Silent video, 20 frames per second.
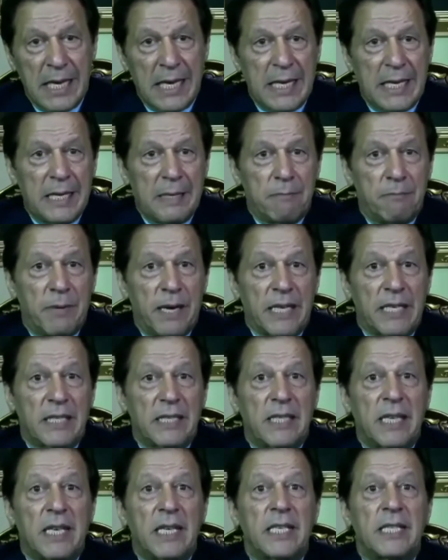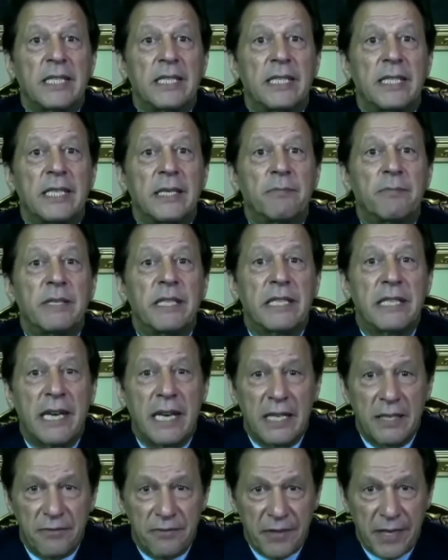Pakistan is deeply
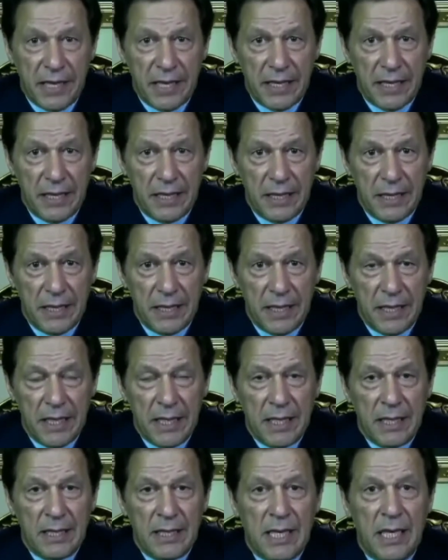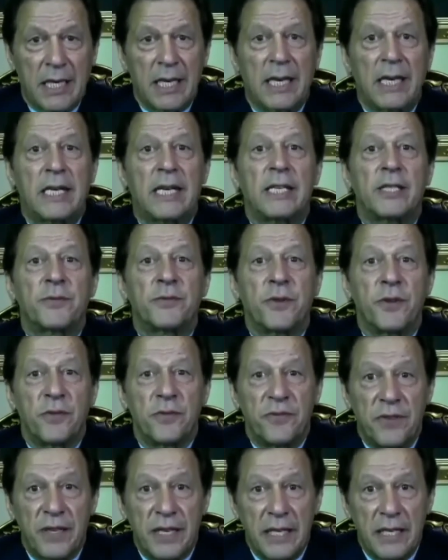gratified that it has
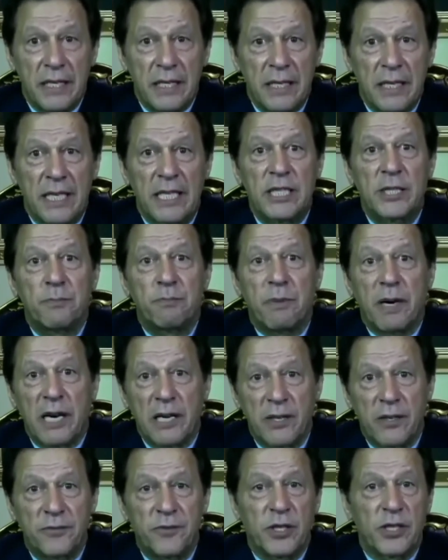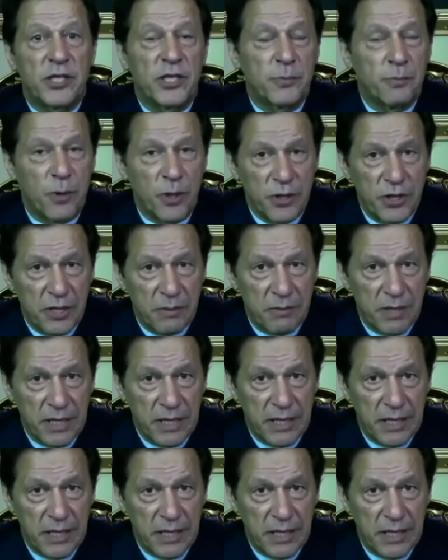fulfilled its part of the responsibility.